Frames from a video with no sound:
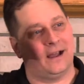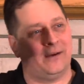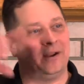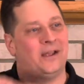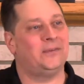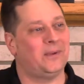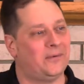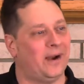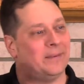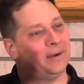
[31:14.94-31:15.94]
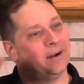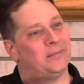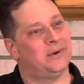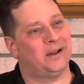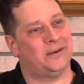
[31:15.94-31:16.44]
I, just want to wrap it
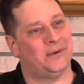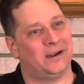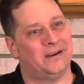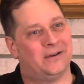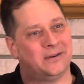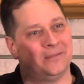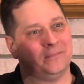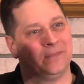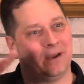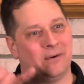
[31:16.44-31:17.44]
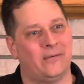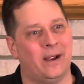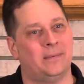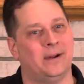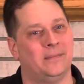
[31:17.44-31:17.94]
up really quick here. I want to
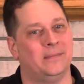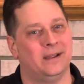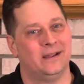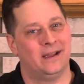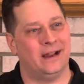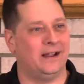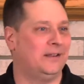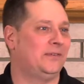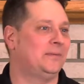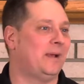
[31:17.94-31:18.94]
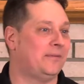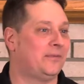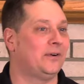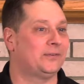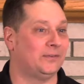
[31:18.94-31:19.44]
wrap it up. And, this is my
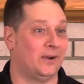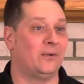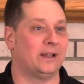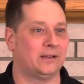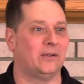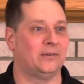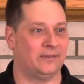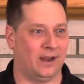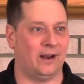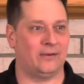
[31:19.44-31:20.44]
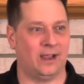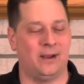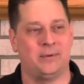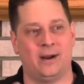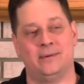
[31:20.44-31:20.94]
first and only close tonight, okay?
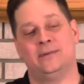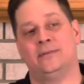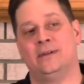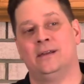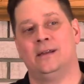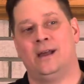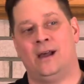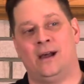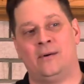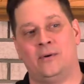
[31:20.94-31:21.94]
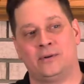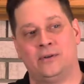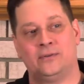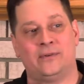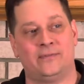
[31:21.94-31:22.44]
I promise. I, won't
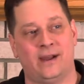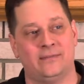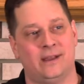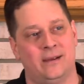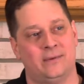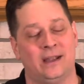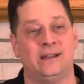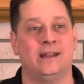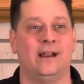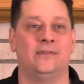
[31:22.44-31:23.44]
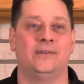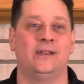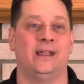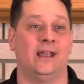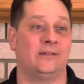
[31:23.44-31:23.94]
close for five times. I did that on
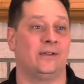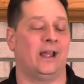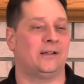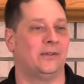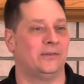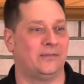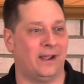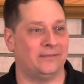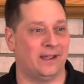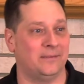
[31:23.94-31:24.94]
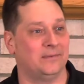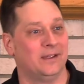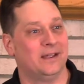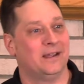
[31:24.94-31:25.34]
Sunday, actually. I closed five times